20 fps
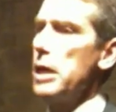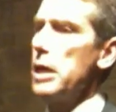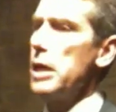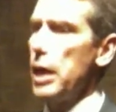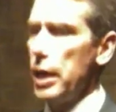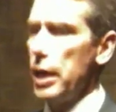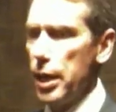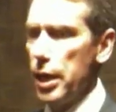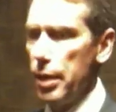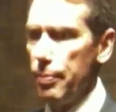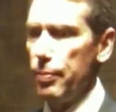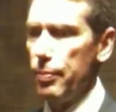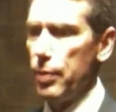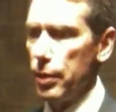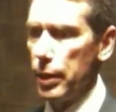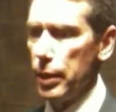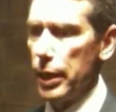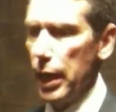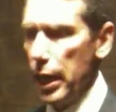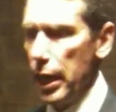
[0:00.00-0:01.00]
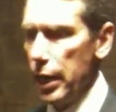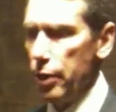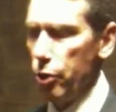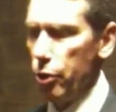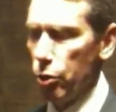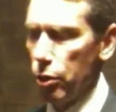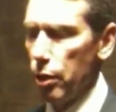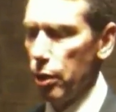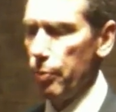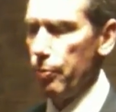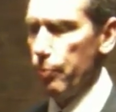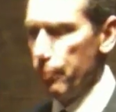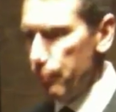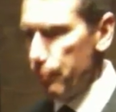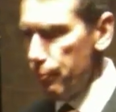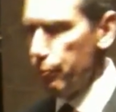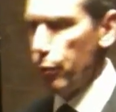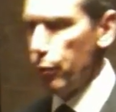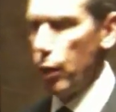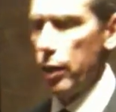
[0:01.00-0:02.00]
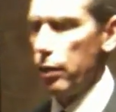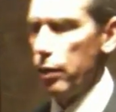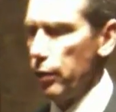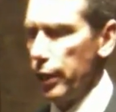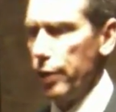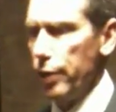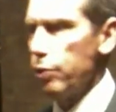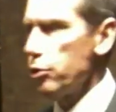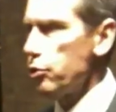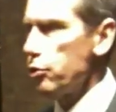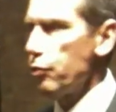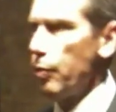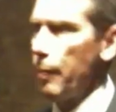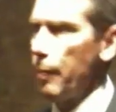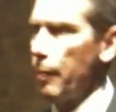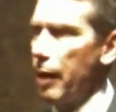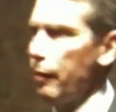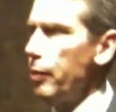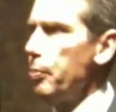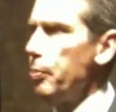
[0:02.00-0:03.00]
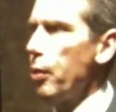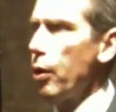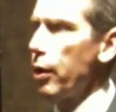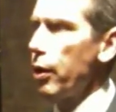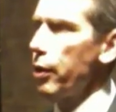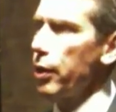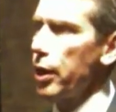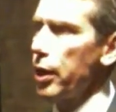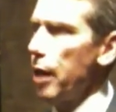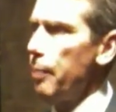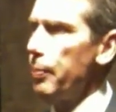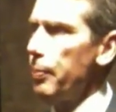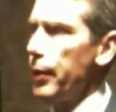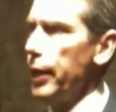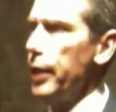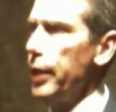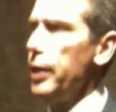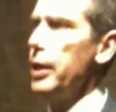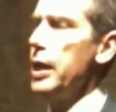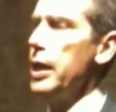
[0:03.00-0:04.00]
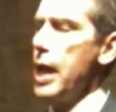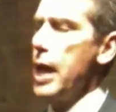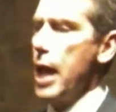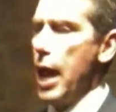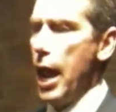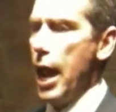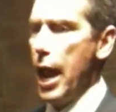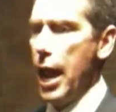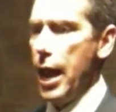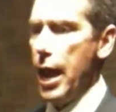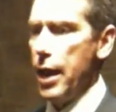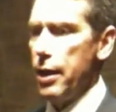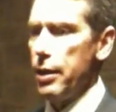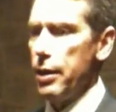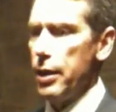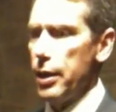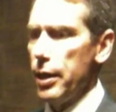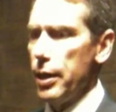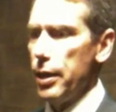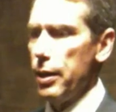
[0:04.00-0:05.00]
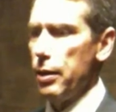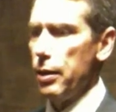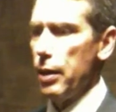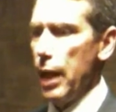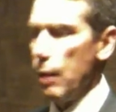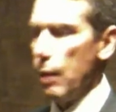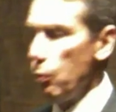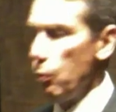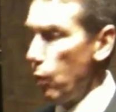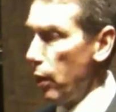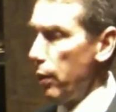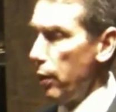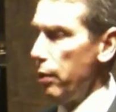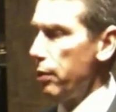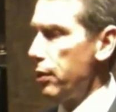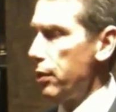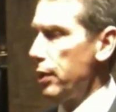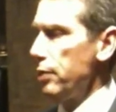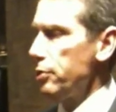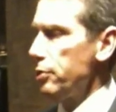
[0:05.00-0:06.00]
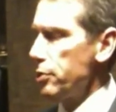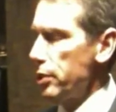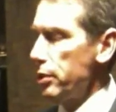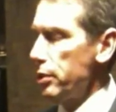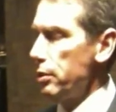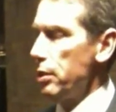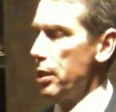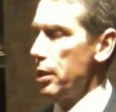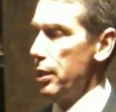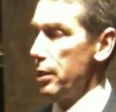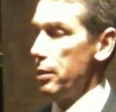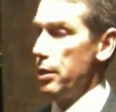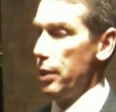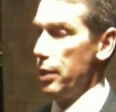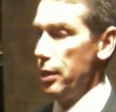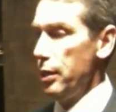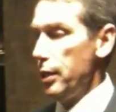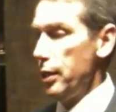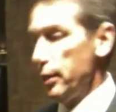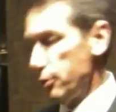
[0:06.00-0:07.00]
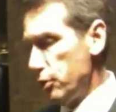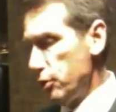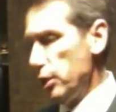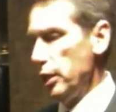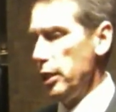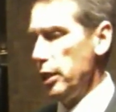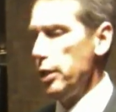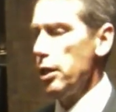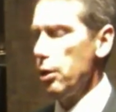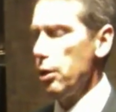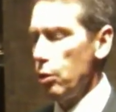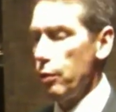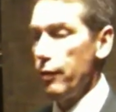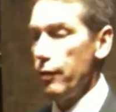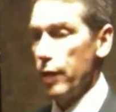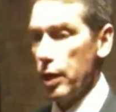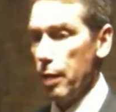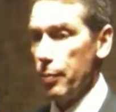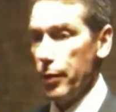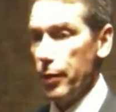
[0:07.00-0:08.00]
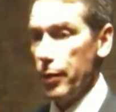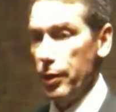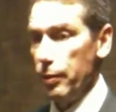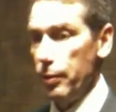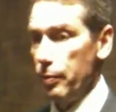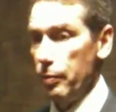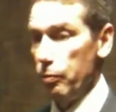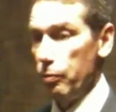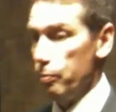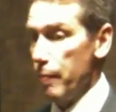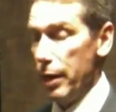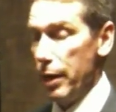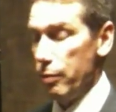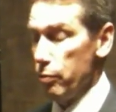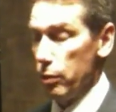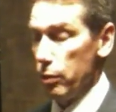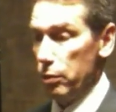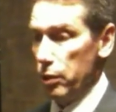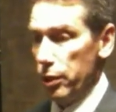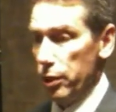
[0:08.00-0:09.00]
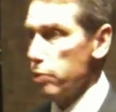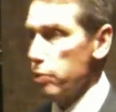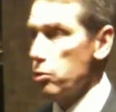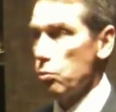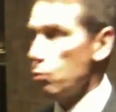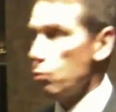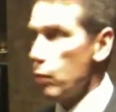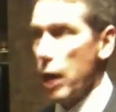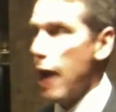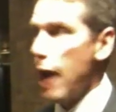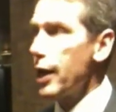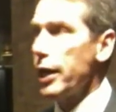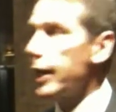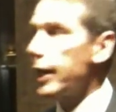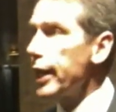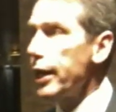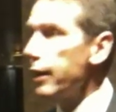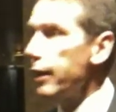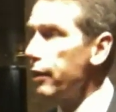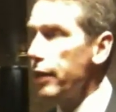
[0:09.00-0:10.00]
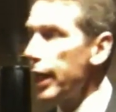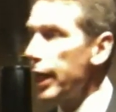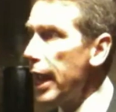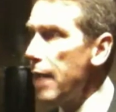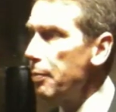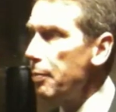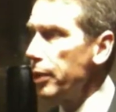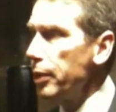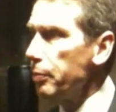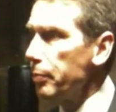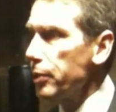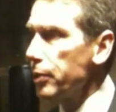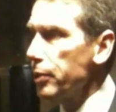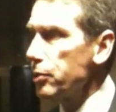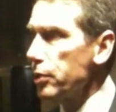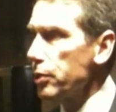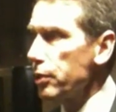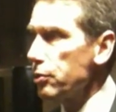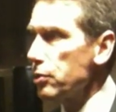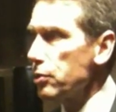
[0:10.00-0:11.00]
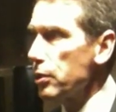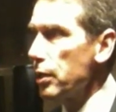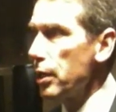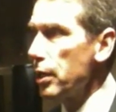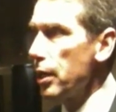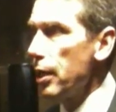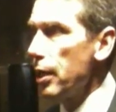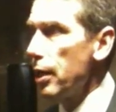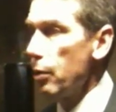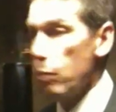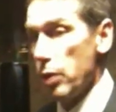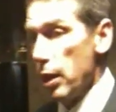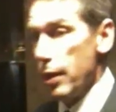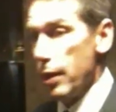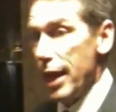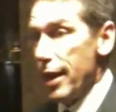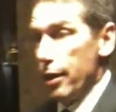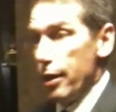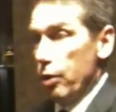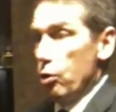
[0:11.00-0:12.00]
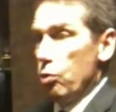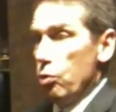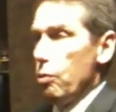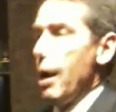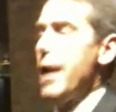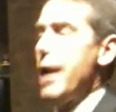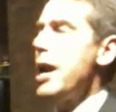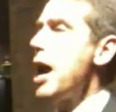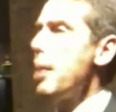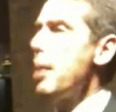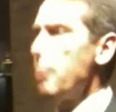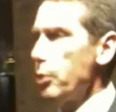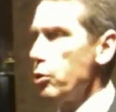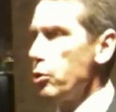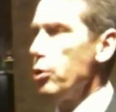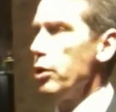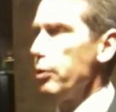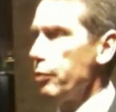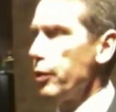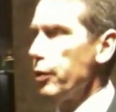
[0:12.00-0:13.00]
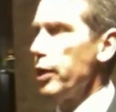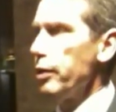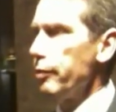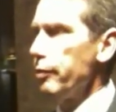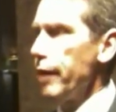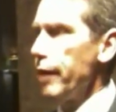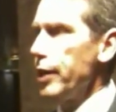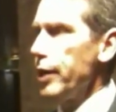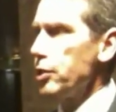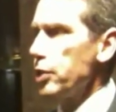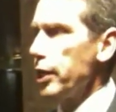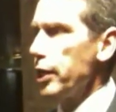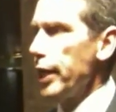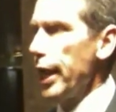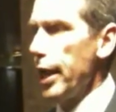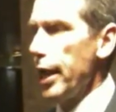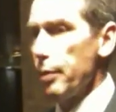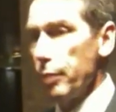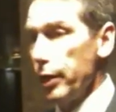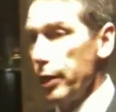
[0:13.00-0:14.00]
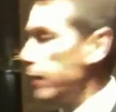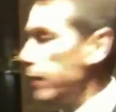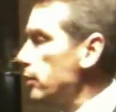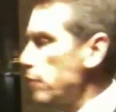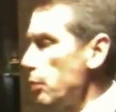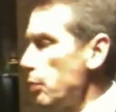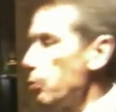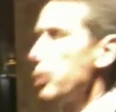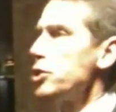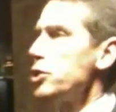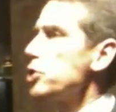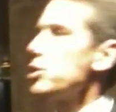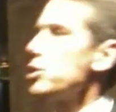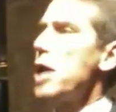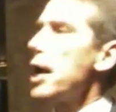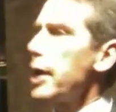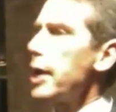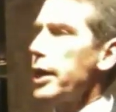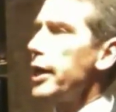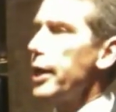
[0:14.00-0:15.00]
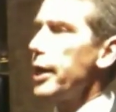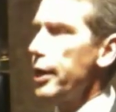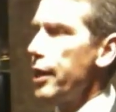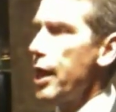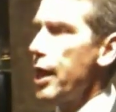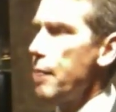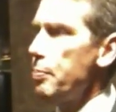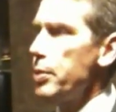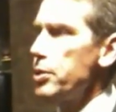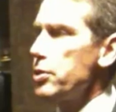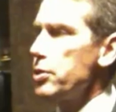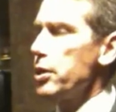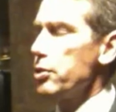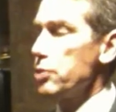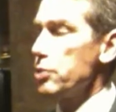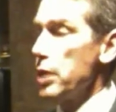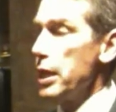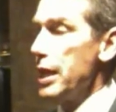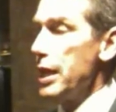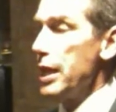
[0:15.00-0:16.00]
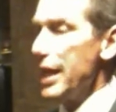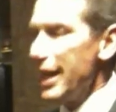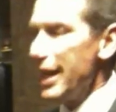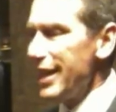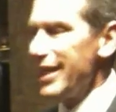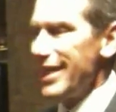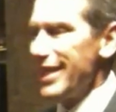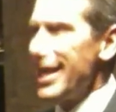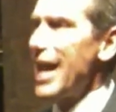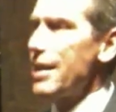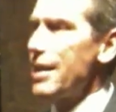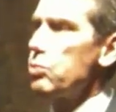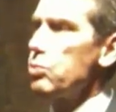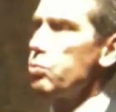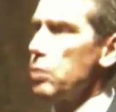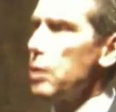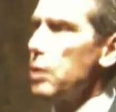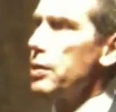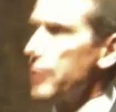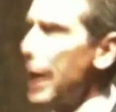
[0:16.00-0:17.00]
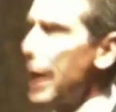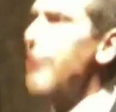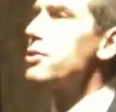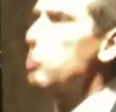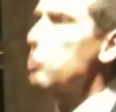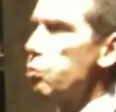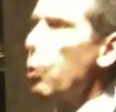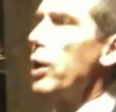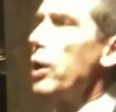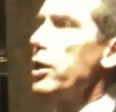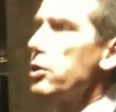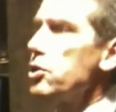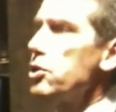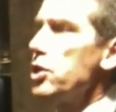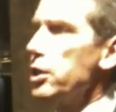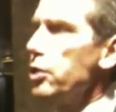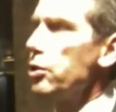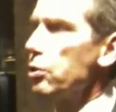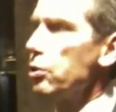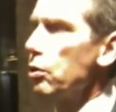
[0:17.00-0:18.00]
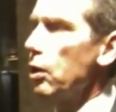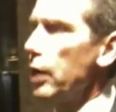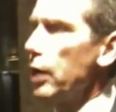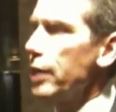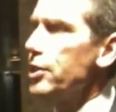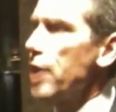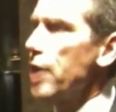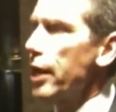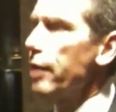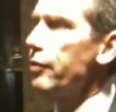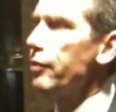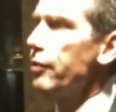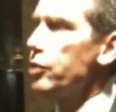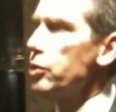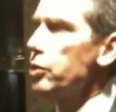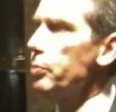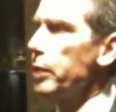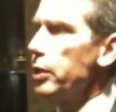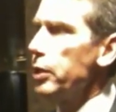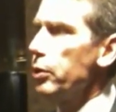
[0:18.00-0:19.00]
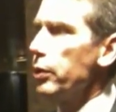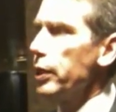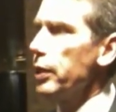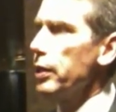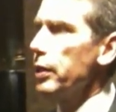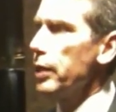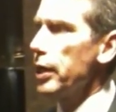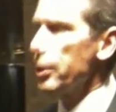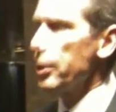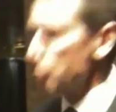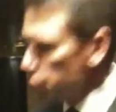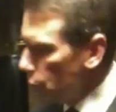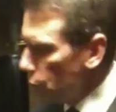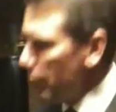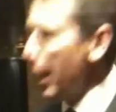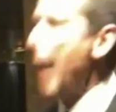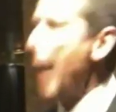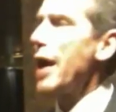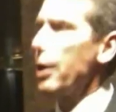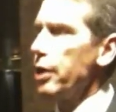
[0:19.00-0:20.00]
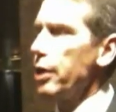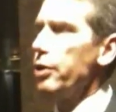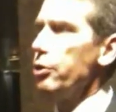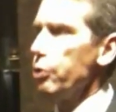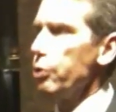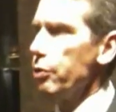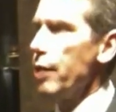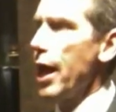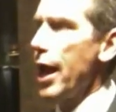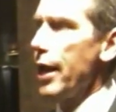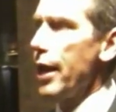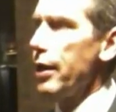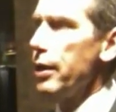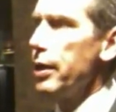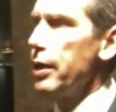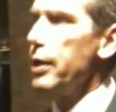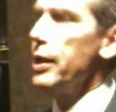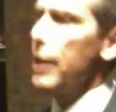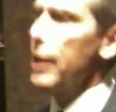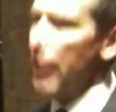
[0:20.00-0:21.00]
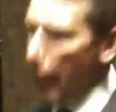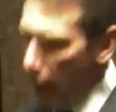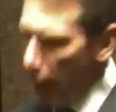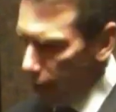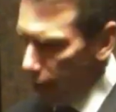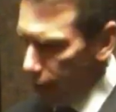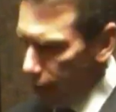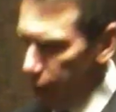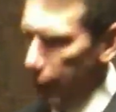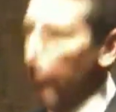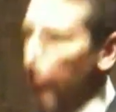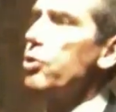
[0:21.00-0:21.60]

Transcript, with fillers: um, in Europe, brought leaders from every part of the company, and, uh, and one of the things that, that the uh, CEO of the company made real clear is we're not going to get in the gambling business. They had a great opportunity for innovation in gambling, and he said, we're just not going to get in that business. That's, that's what a senior executive should be doing, is we're not going to do that. Everything